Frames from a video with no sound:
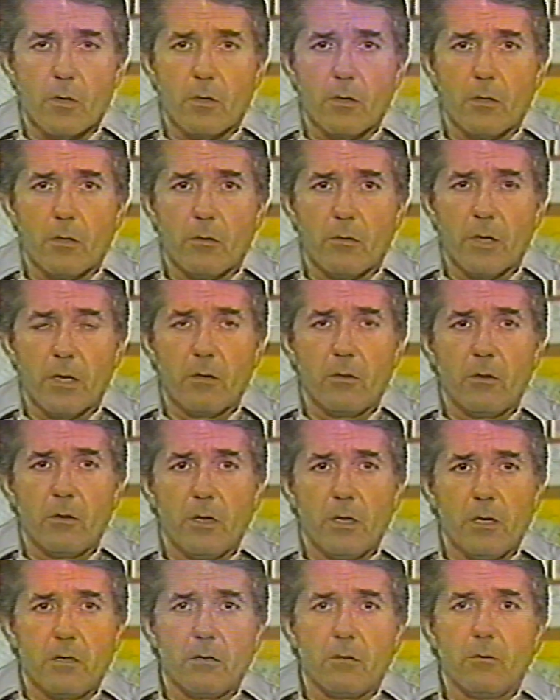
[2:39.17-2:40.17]
Then you
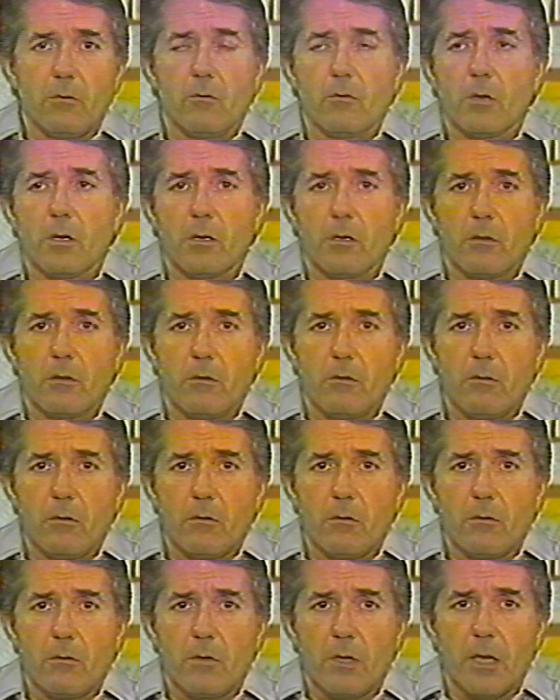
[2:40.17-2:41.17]
need to
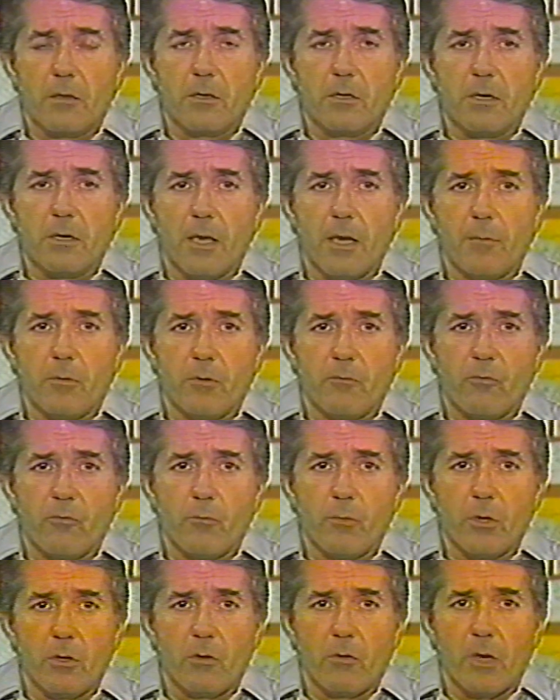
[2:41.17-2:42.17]
take the time to
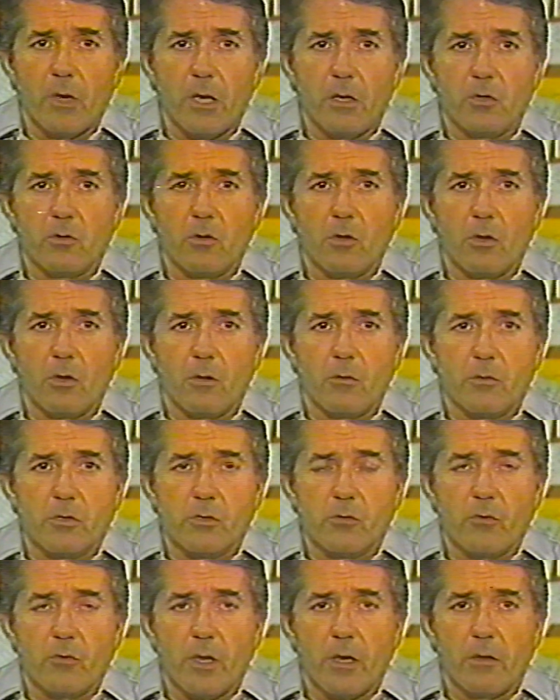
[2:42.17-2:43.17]
familiarize your dog with
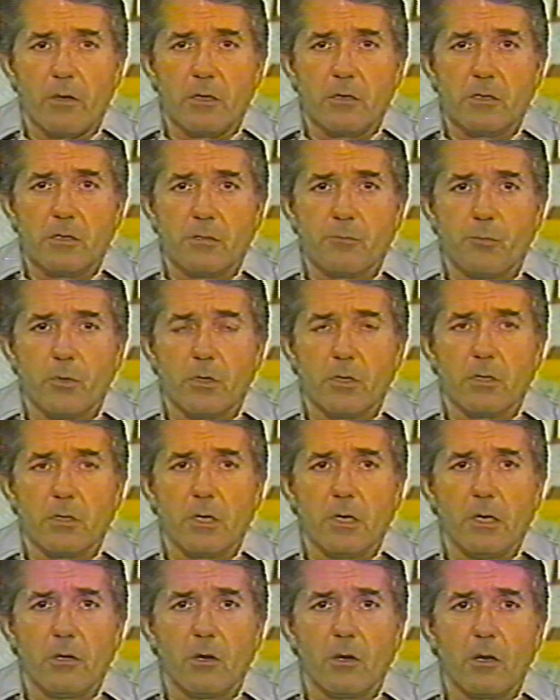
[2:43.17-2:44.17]
surroundings. Just put a
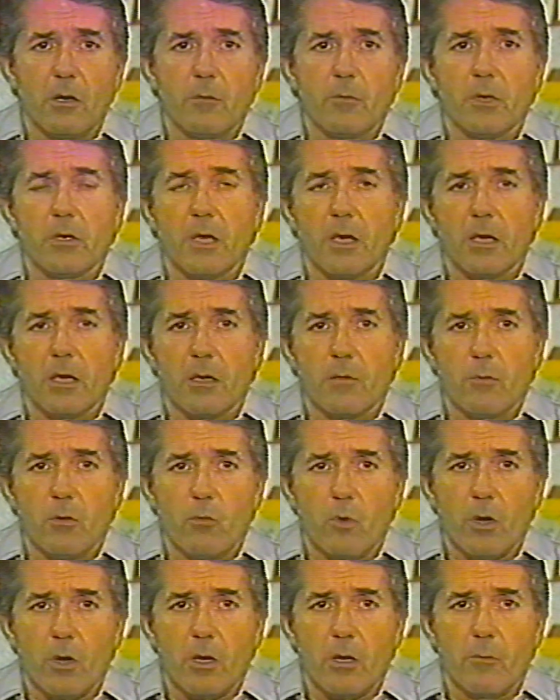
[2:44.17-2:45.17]
lead on him and take him and
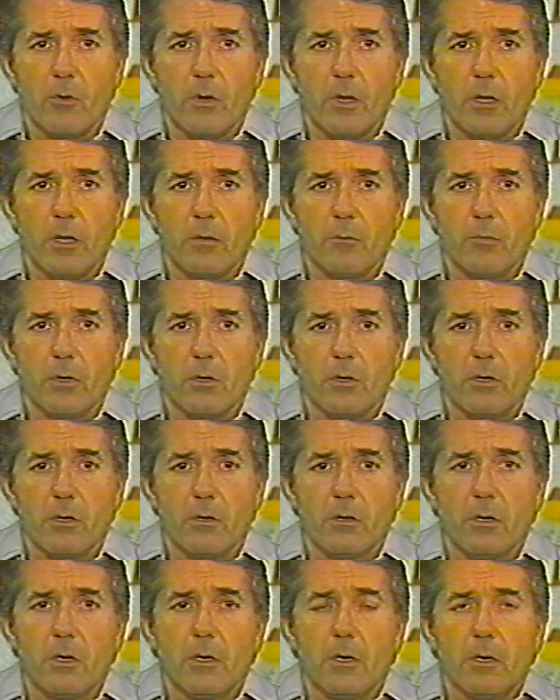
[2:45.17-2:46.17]
walk him around the
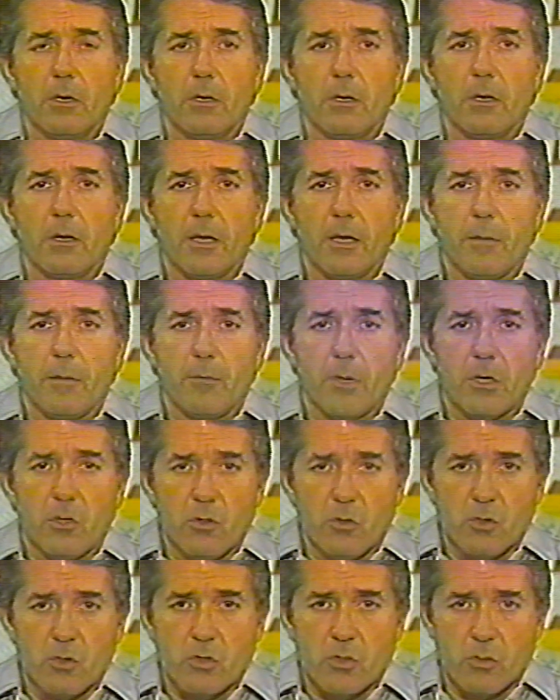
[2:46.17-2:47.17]
building and let him get
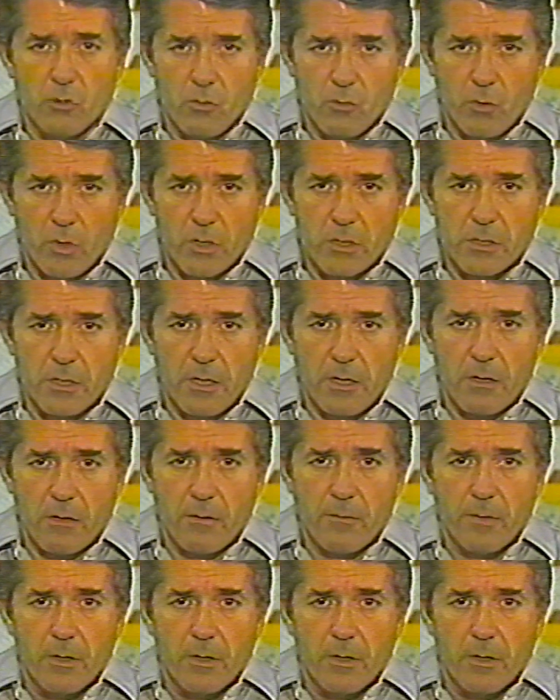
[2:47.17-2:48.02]
used to what's there.